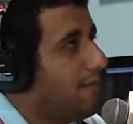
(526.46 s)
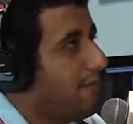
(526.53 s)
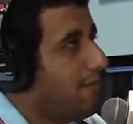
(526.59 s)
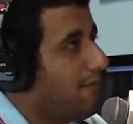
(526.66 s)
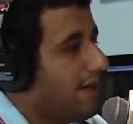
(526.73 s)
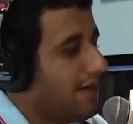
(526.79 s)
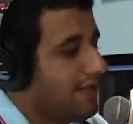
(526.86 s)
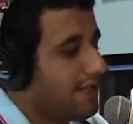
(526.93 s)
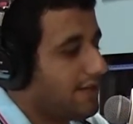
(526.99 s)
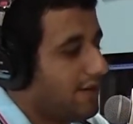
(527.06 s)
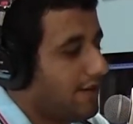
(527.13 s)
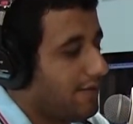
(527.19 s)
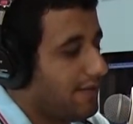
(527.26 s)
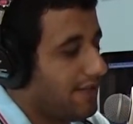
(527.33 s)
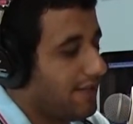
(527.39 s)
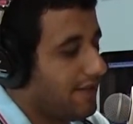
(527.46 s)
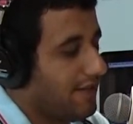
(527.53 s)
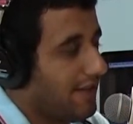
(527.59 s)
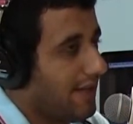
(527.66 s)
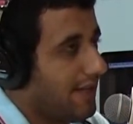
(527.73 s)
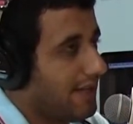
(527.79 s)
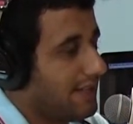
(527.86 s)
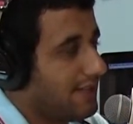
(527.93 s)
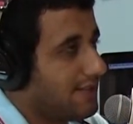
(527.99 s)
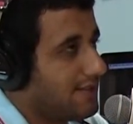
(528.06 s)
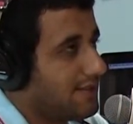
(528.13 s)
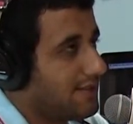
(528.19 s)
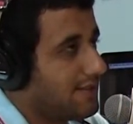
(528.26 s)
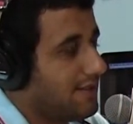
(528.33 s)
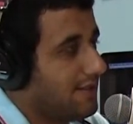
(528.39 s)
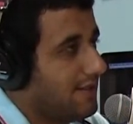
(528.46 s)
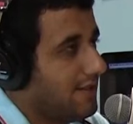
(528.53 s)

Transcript: My comment on that is,